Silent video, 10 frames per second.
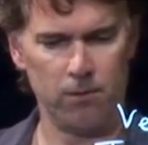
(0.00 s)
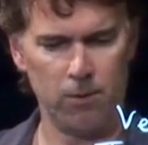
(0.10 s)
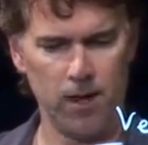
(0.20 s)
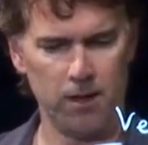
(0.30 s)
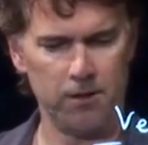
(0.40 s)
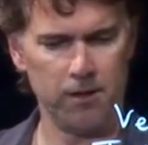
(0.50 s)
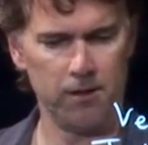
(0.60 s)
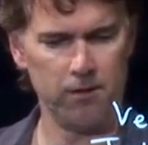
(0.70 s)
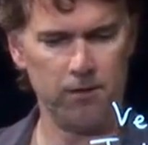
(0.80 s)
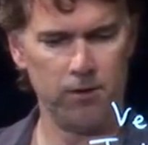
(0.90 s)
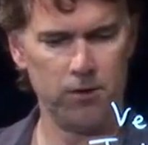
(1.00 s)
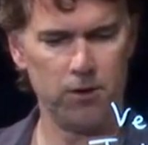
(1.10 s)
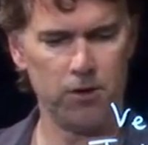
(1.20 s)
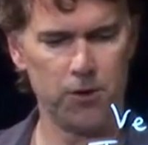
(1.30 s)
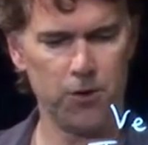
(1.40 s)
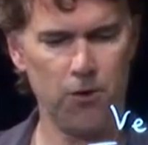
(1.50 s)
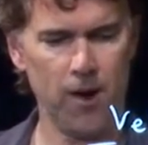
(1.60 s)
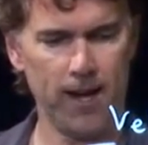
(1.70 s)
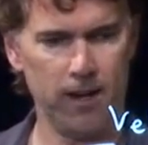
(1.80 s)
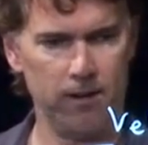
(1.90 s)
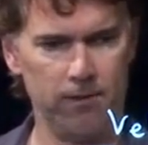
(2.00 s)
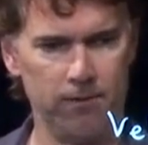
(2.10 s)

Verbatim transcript: relative to the train.